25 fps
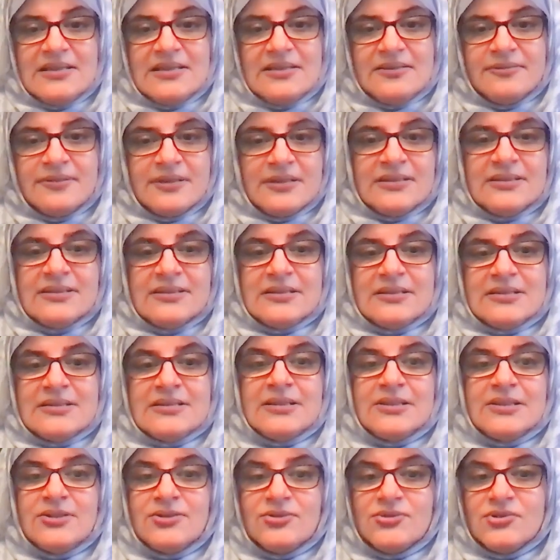if one
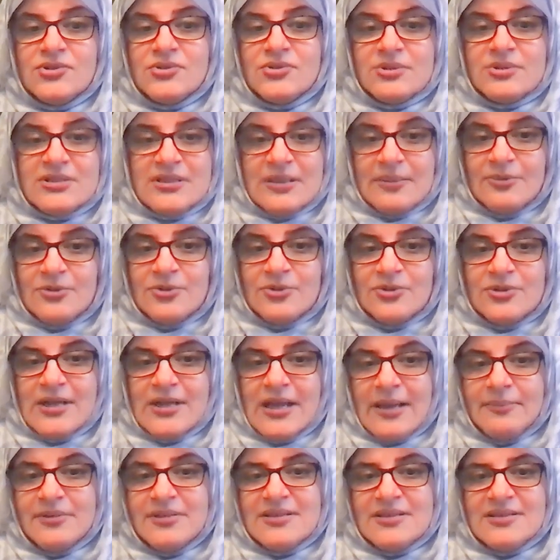continues with some good
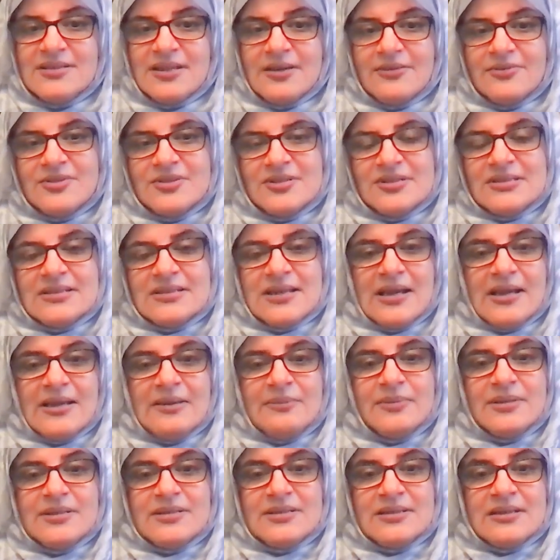habits after a
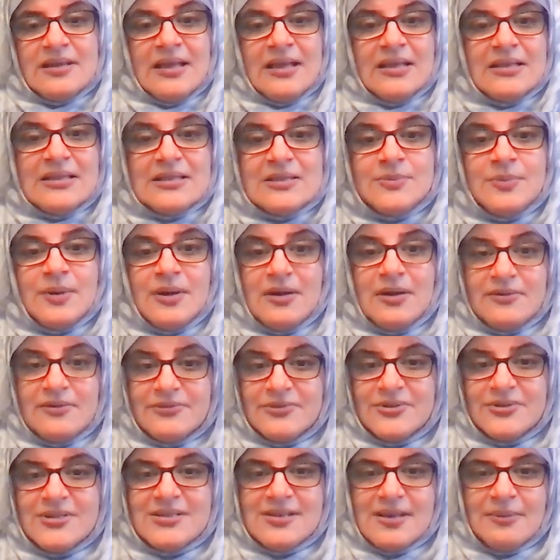time at a health spa, for
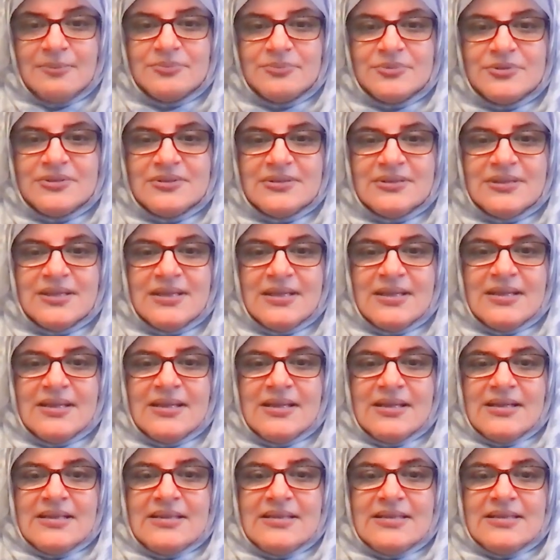example,
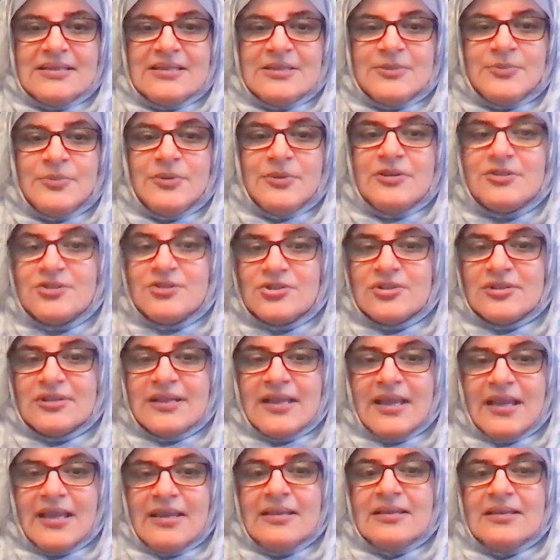the spiritual
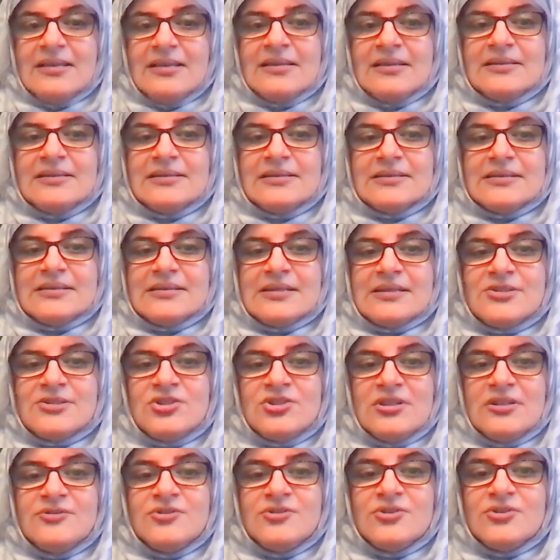gains
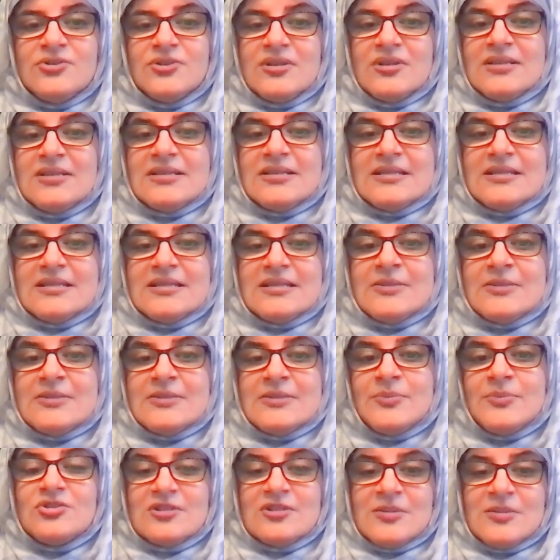achieved during the
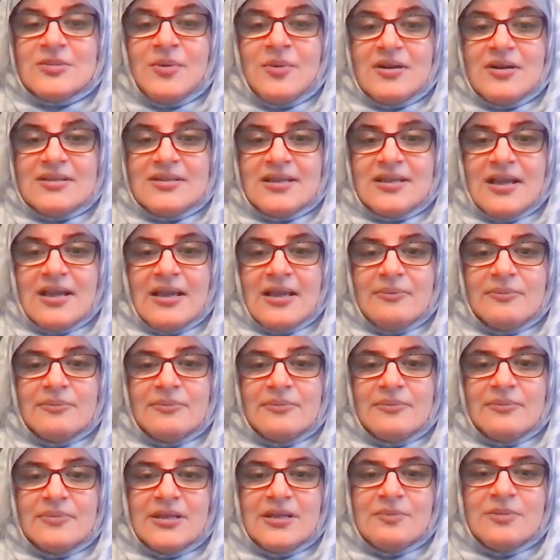spiritual spa time
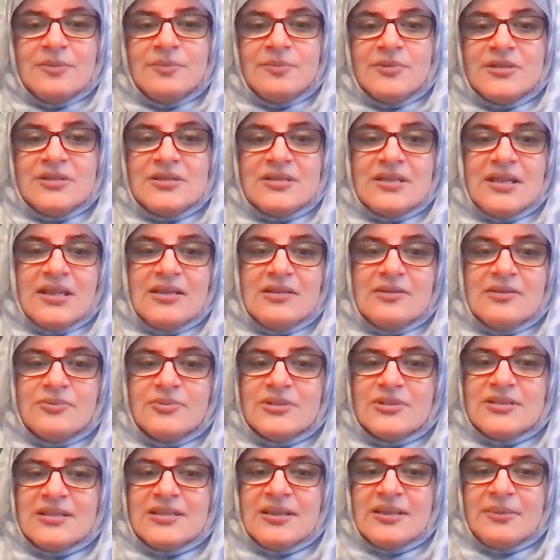can be maintained
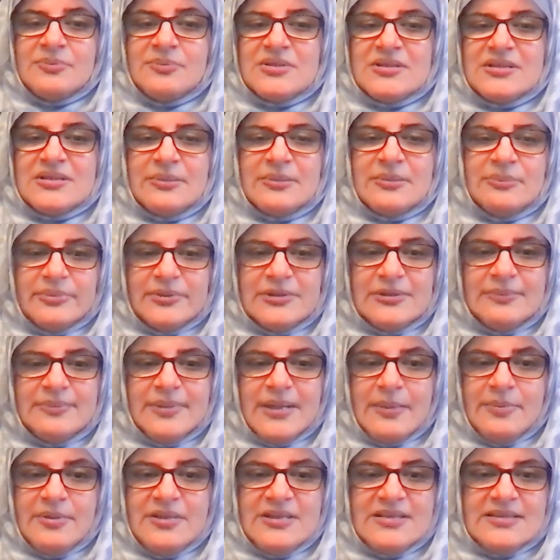with some simple
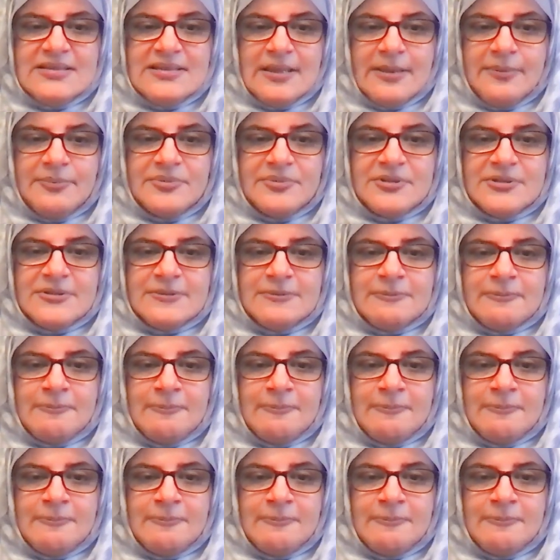baby steps.